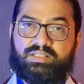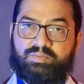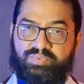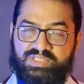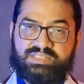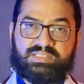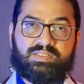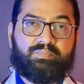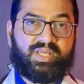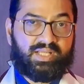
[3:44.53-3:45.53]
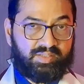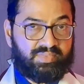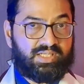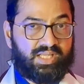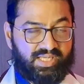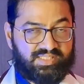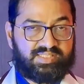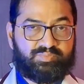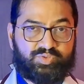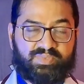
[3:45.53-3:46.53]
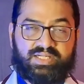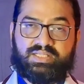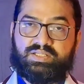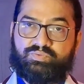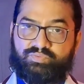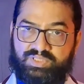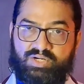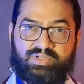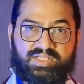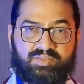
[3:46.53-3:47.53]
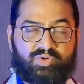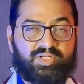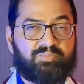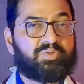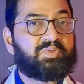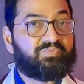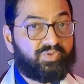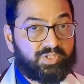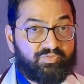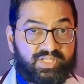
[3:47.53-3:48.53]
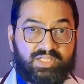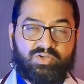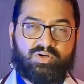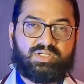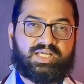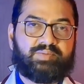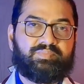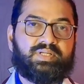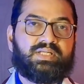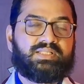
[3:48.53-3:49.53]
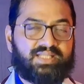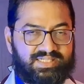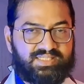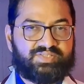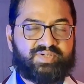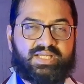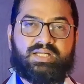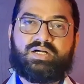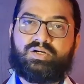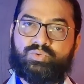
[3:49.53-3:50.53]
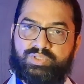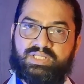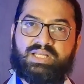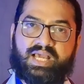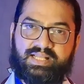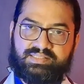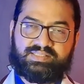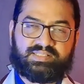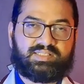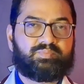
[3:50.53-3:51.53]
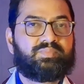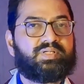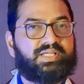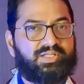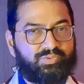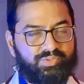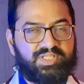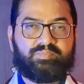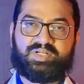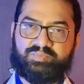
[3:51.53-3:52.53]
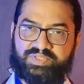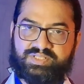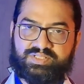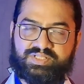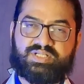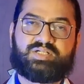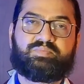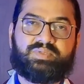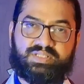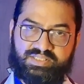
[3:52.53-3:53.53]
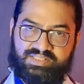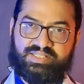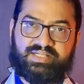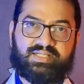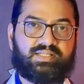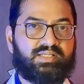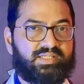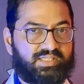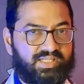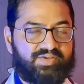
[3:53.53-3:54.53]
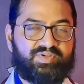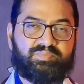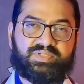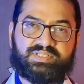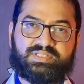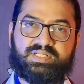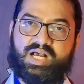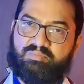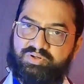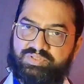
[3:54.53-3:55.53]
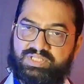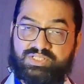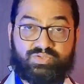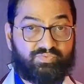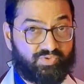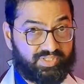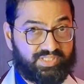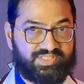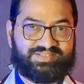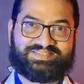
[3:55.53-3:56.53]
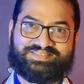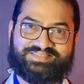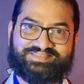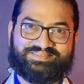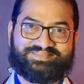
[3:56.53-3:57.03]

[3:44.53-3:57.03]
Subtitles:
The person may remain asymptomatic without any body problem for a very long time. That is why a routine health checkup, including blood pressure checkup, is needed in every person above the age of 40 years.